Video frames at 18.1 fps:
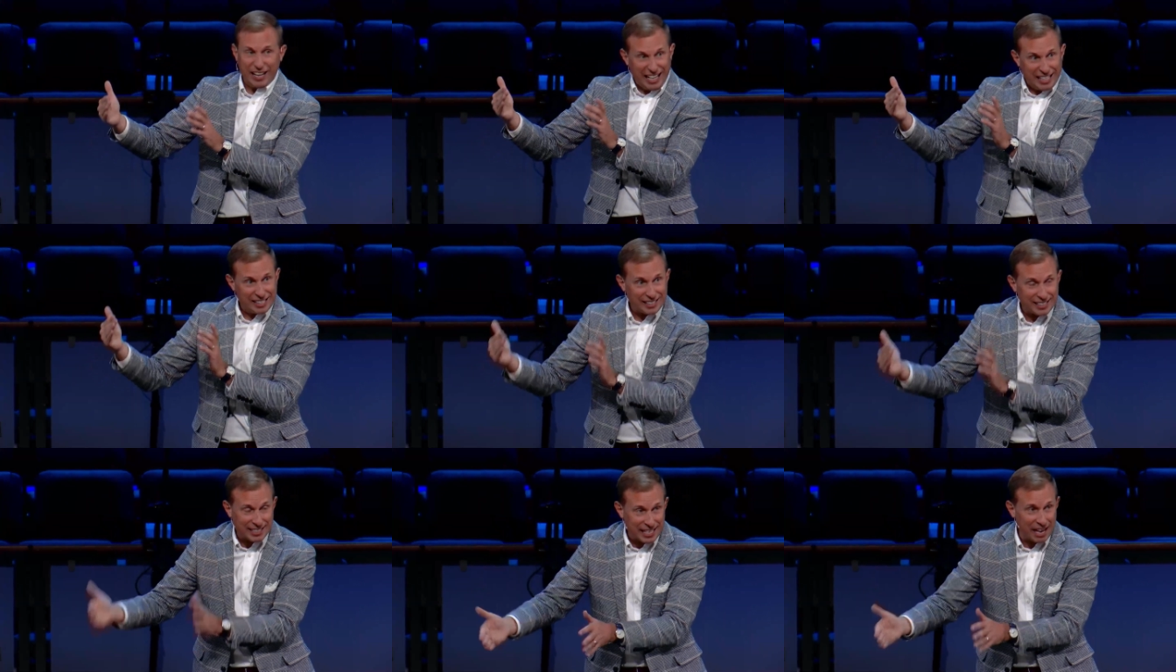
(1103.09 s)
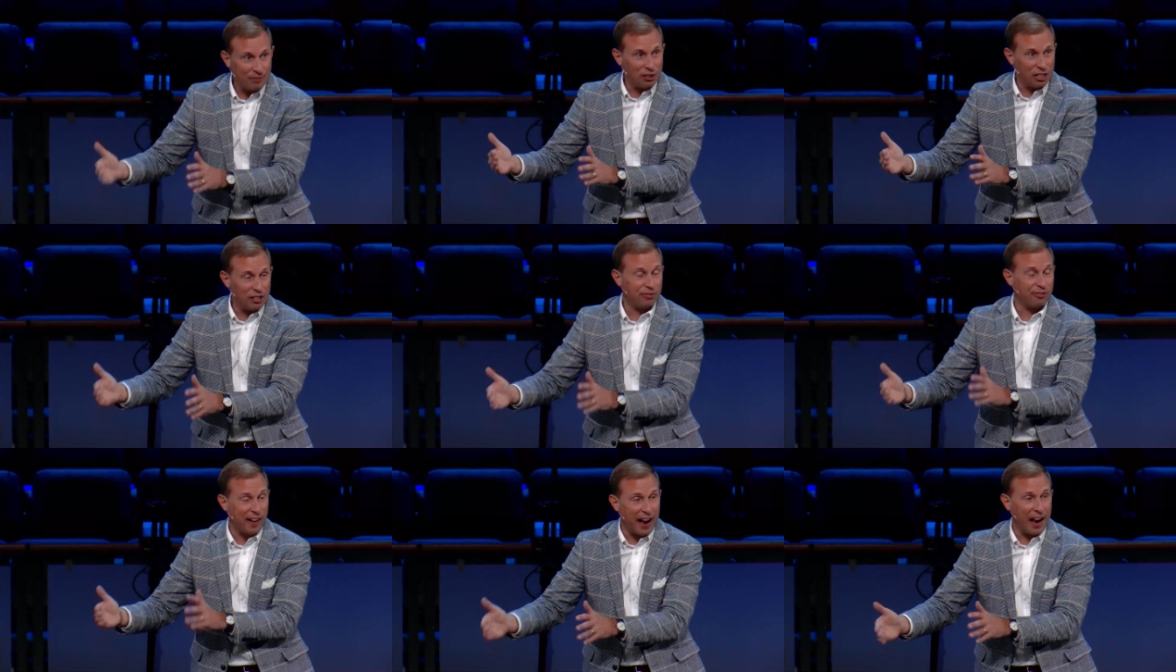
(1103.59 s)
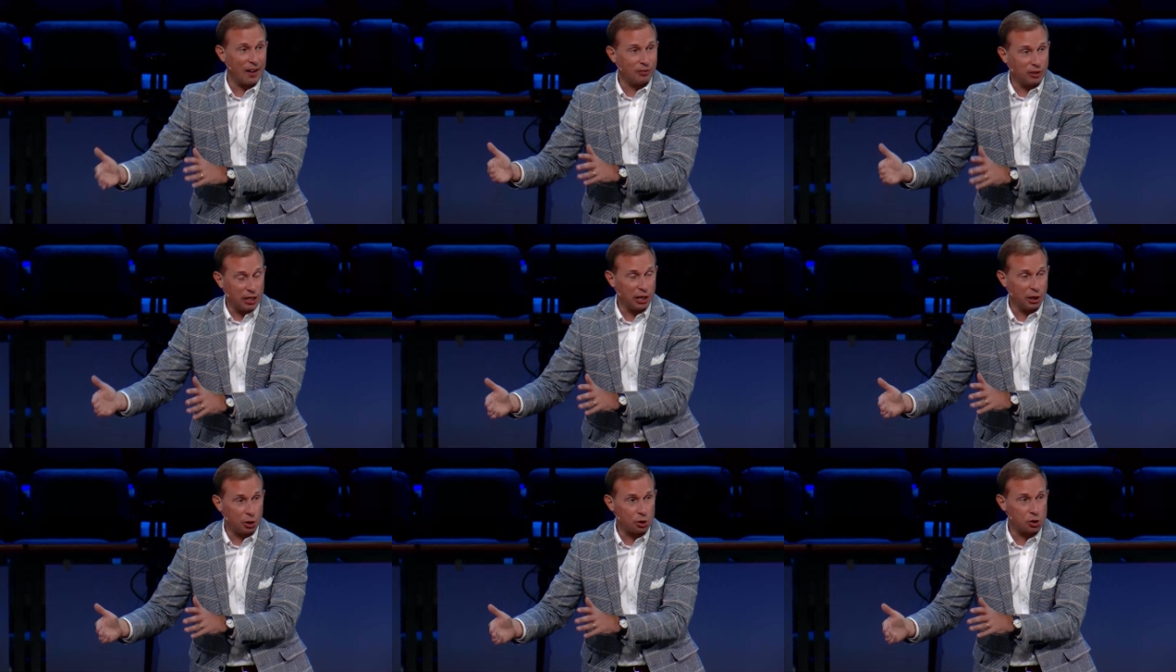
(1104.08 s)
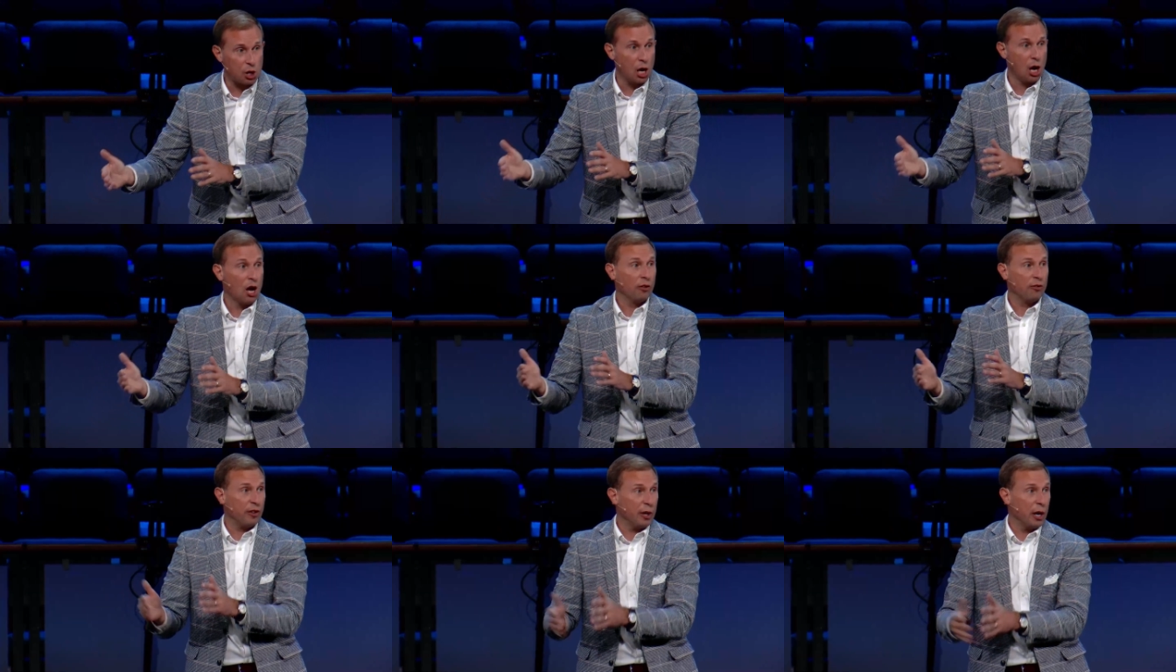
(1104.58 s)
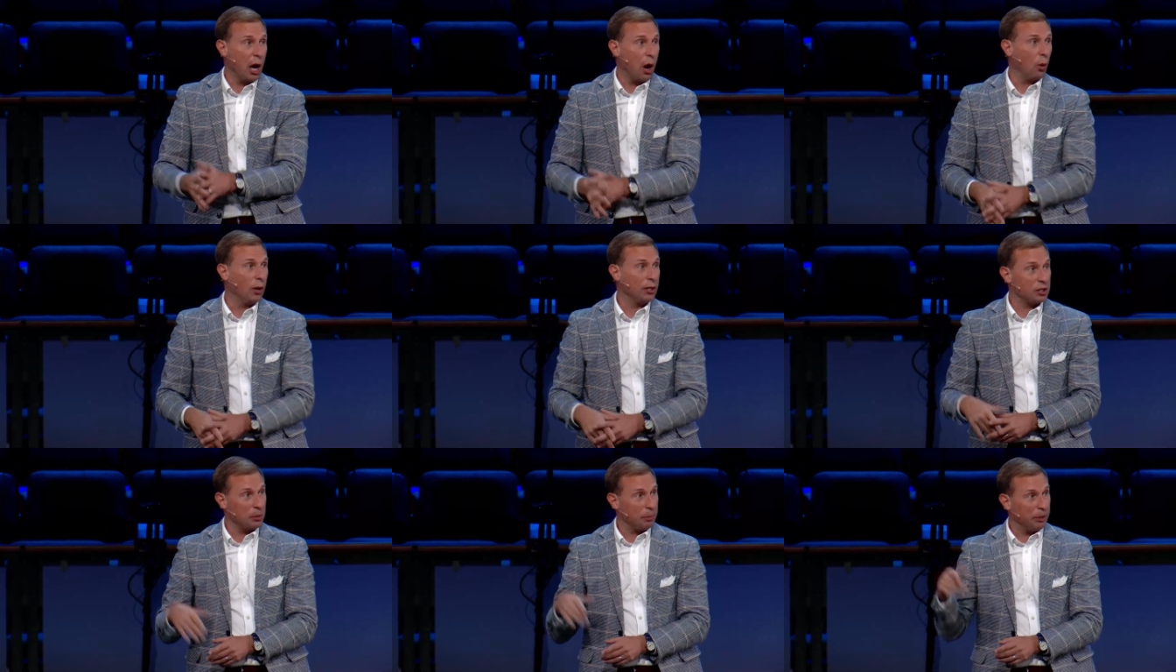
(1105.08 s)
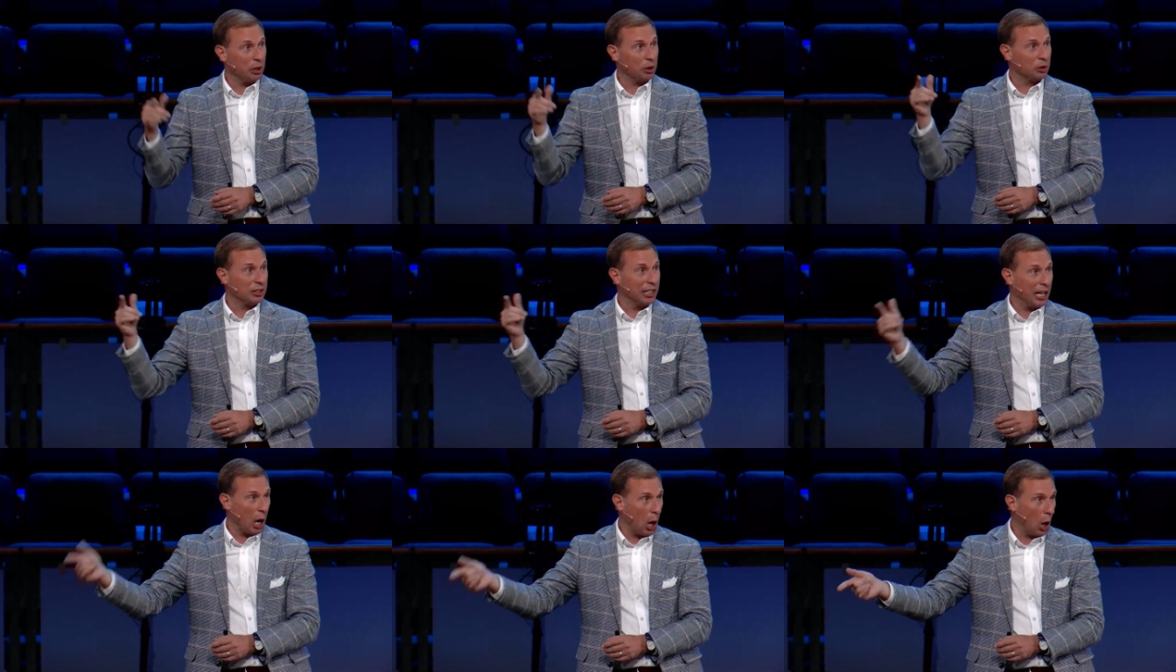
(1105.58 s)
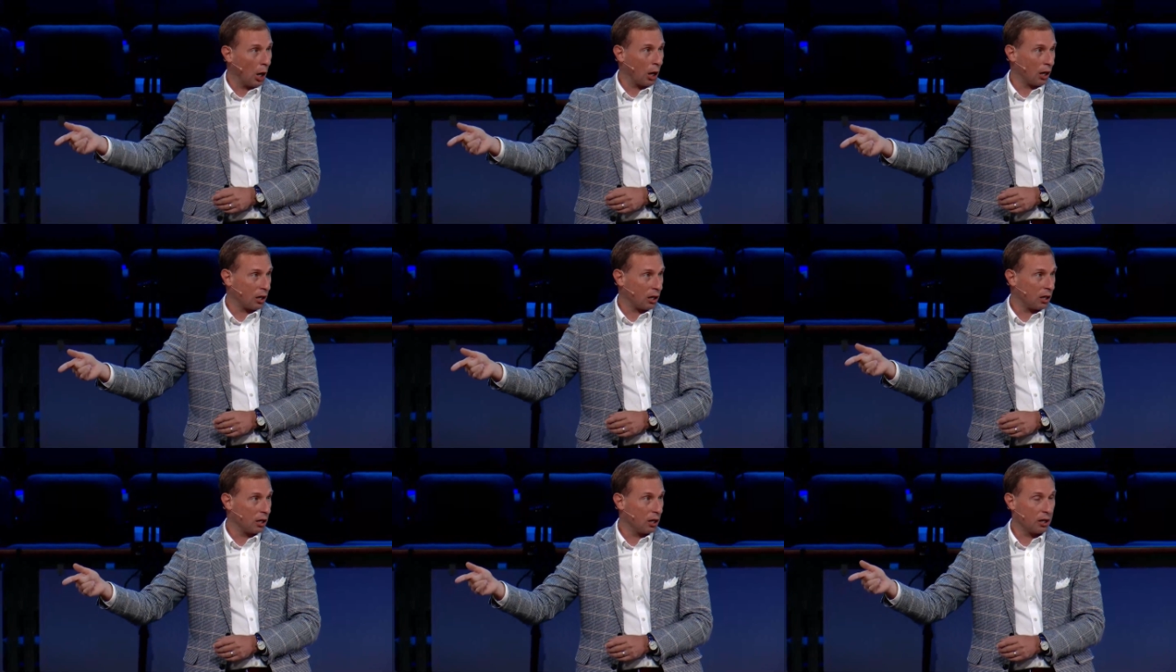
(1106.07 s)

and 75 years for Noah to build the ark